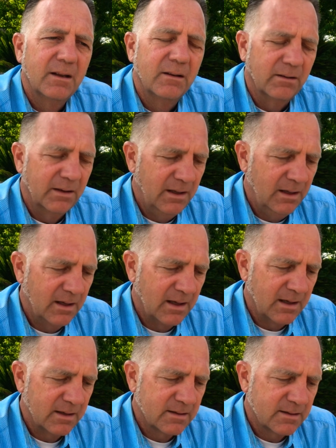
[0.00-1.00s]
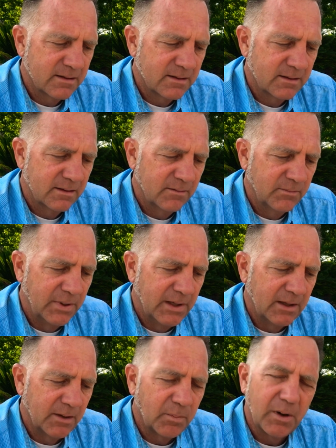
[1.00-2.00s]
Well, He has been
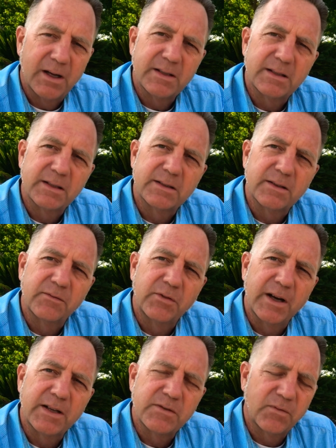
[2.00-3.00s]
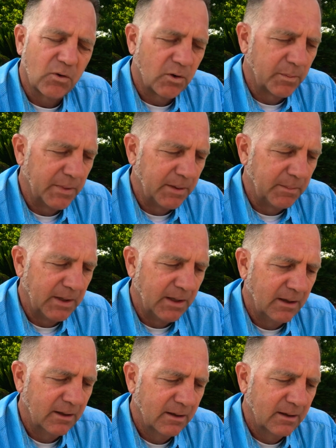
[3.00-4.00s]
in the process of transforming
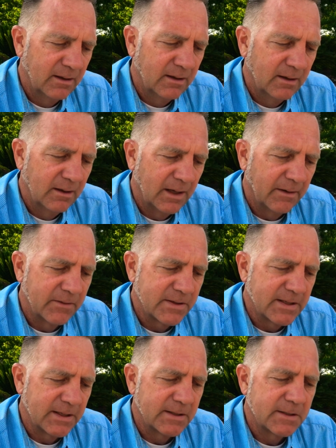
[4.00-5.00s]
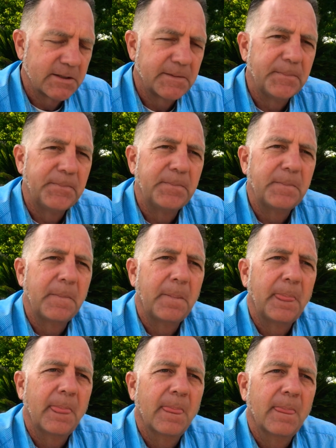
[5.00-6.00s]
me ever since.
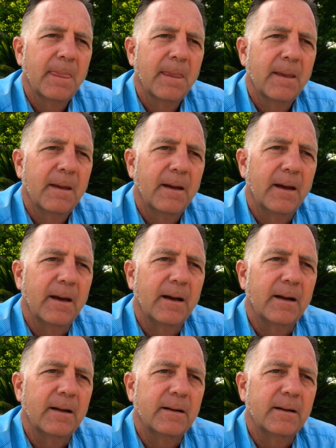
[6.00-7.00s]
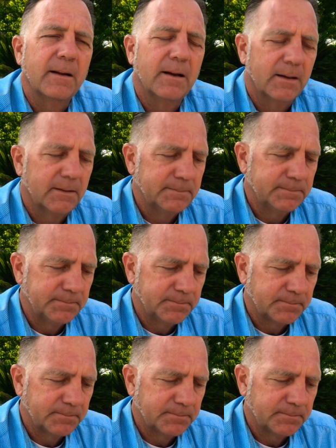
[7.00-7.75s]
And um,